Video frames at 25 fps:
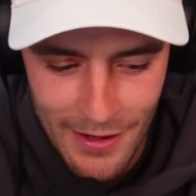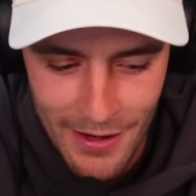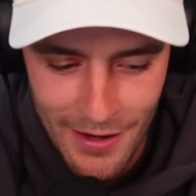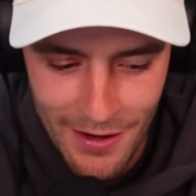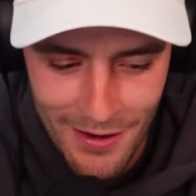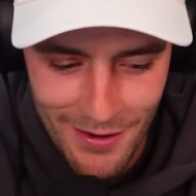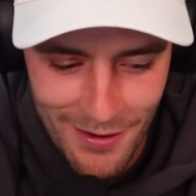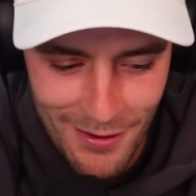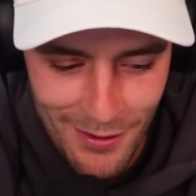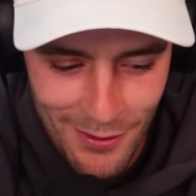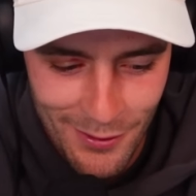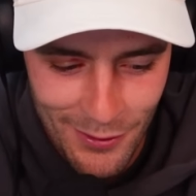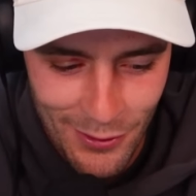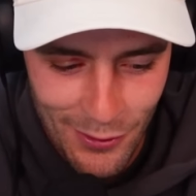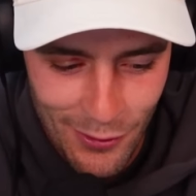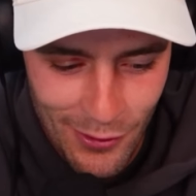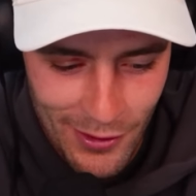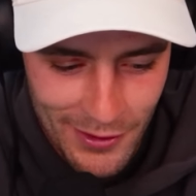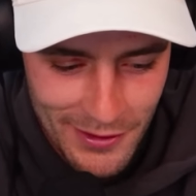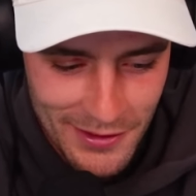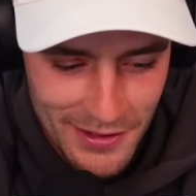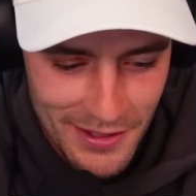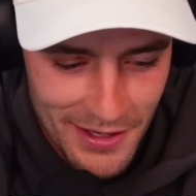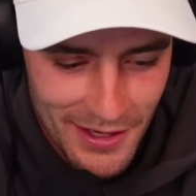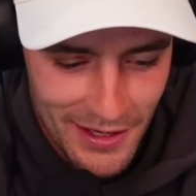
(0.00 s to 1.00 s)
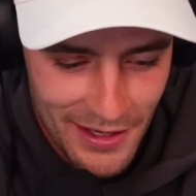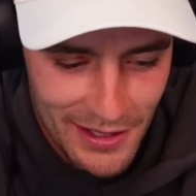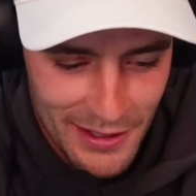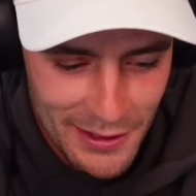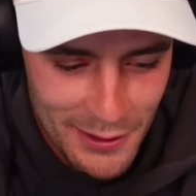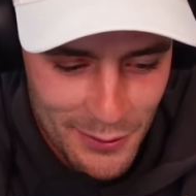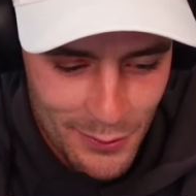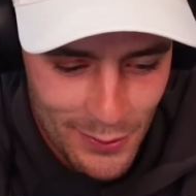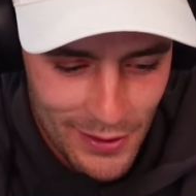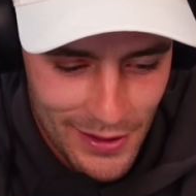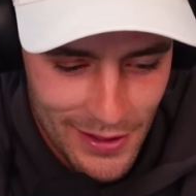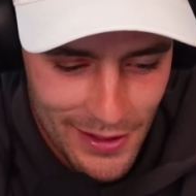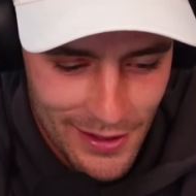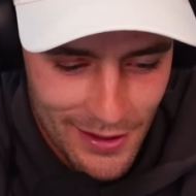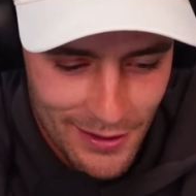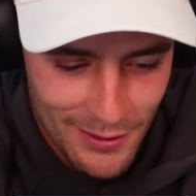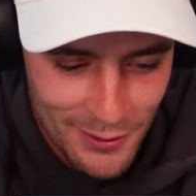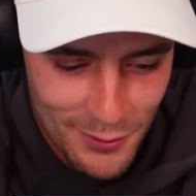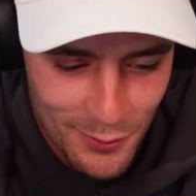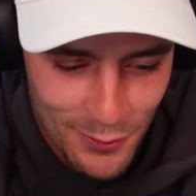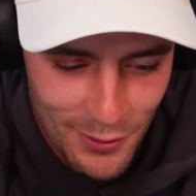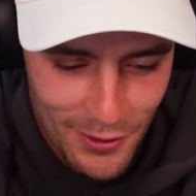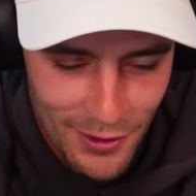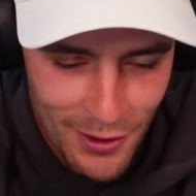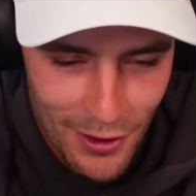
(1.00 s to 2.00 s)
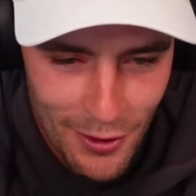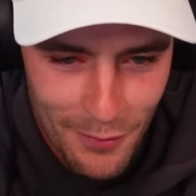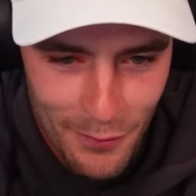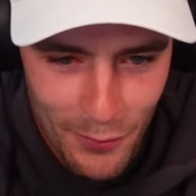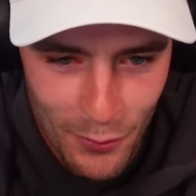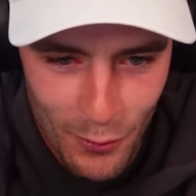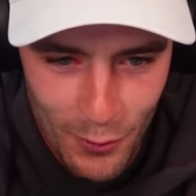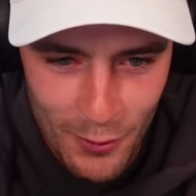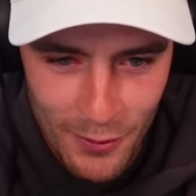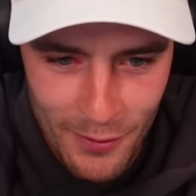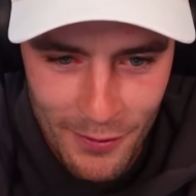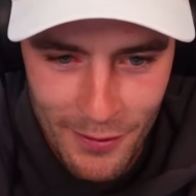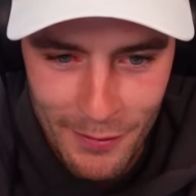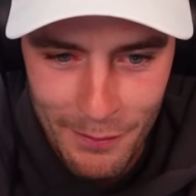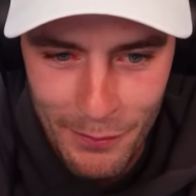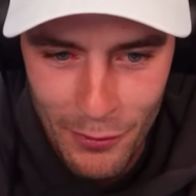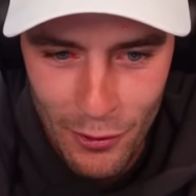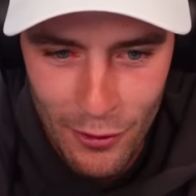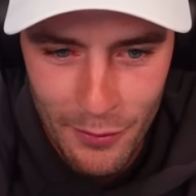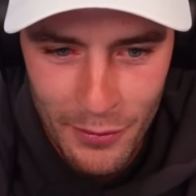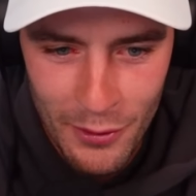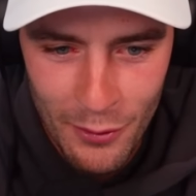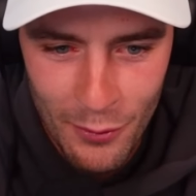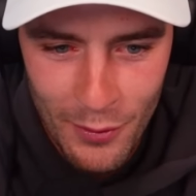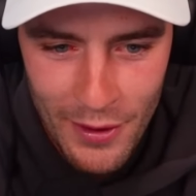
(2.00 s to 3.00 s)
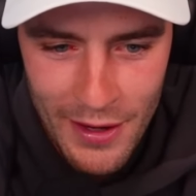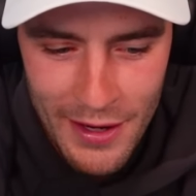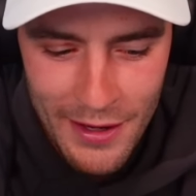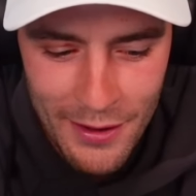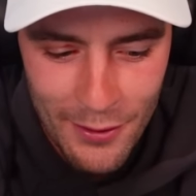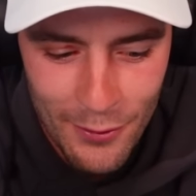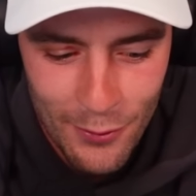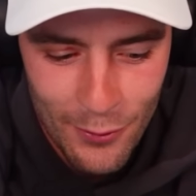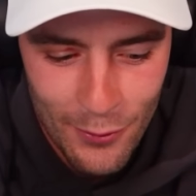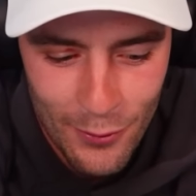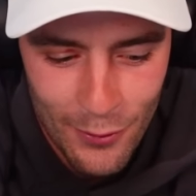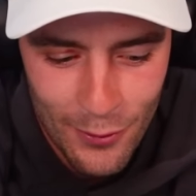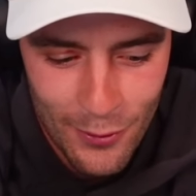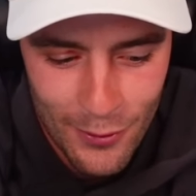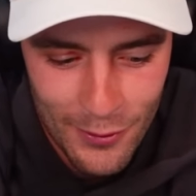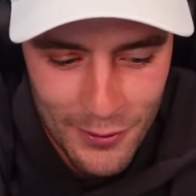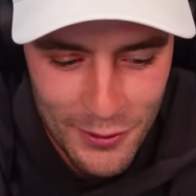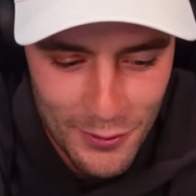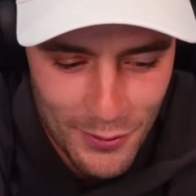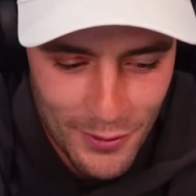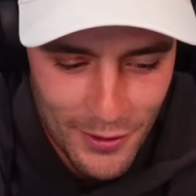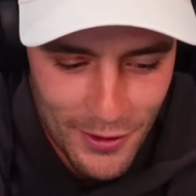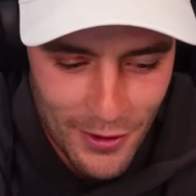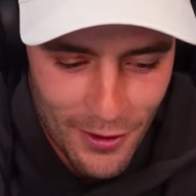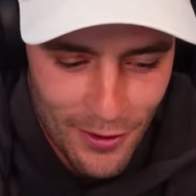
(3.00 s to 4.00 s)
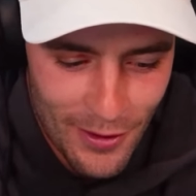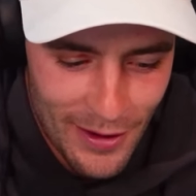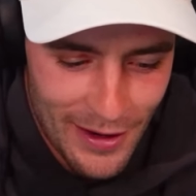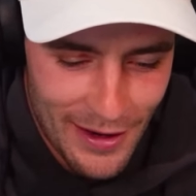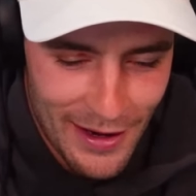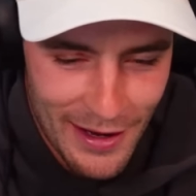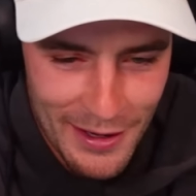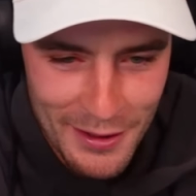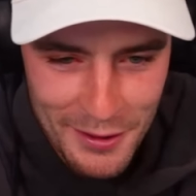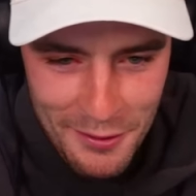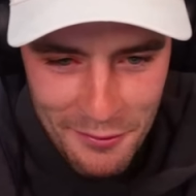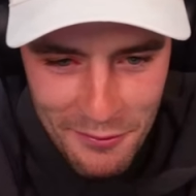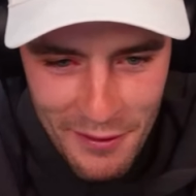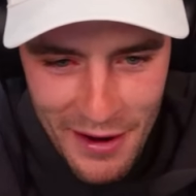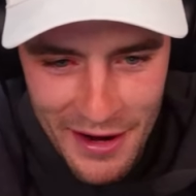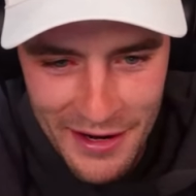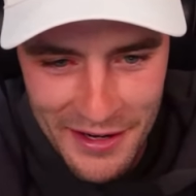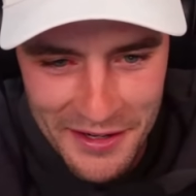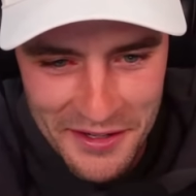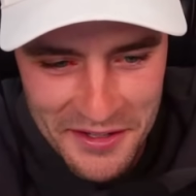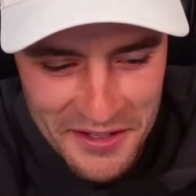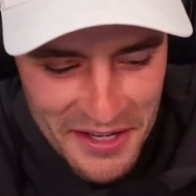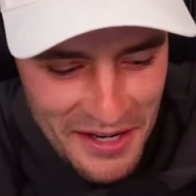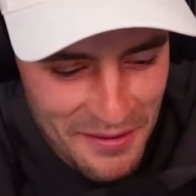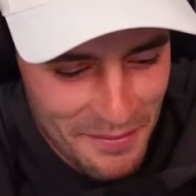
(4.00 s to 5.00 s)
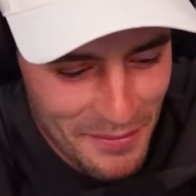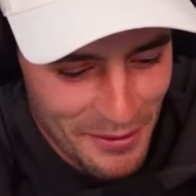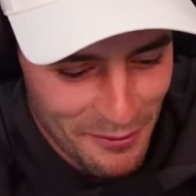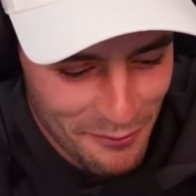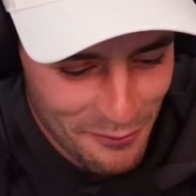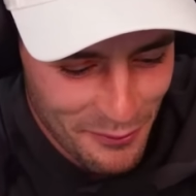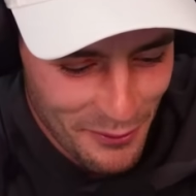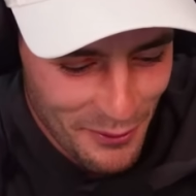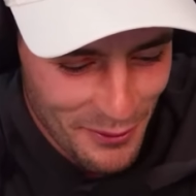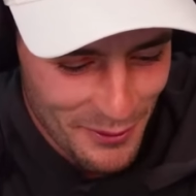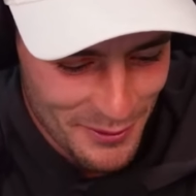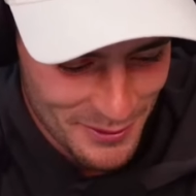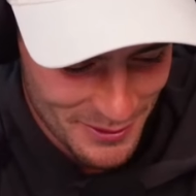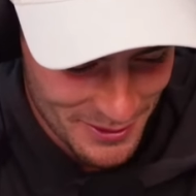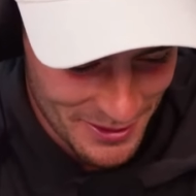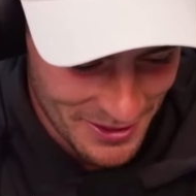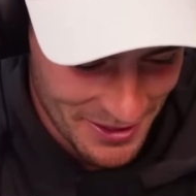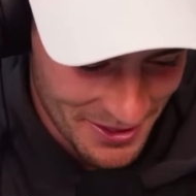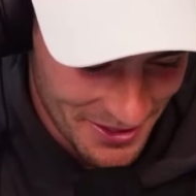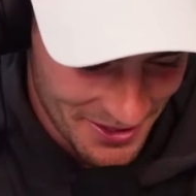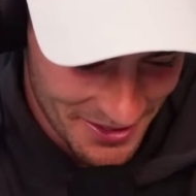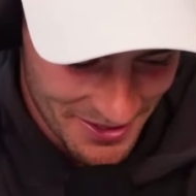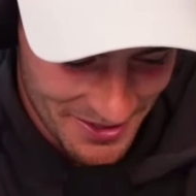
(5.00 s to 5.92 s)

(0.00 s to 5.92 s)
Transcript: I'd like to get into our, do you want to go Brook Bloom of the Week, or do you want to go our underrated segment first?